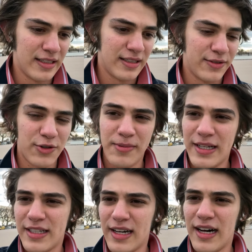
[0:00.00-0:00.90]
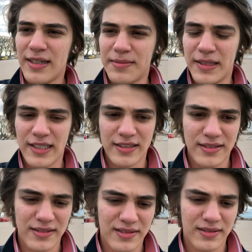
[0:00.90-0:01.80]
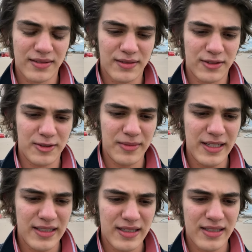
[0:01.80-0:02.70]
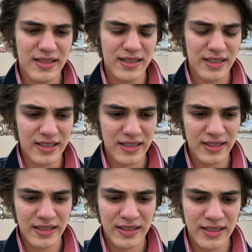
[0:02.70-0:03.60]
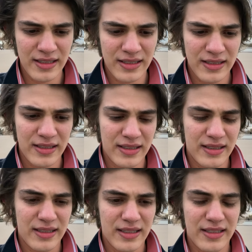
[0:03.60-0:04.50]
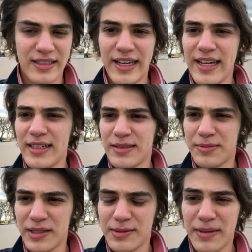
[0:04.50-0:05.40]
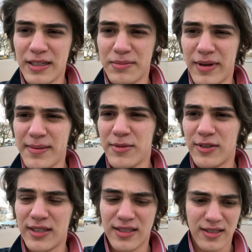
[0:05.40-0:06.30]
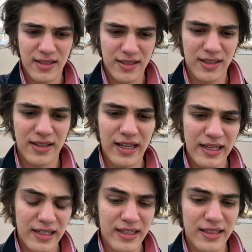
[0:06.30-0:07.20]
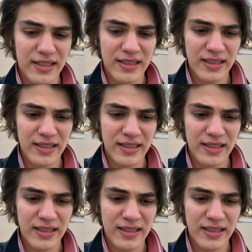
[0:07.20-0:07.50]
for me it's not, man. For me it's, today it brings back the memories. It's a day I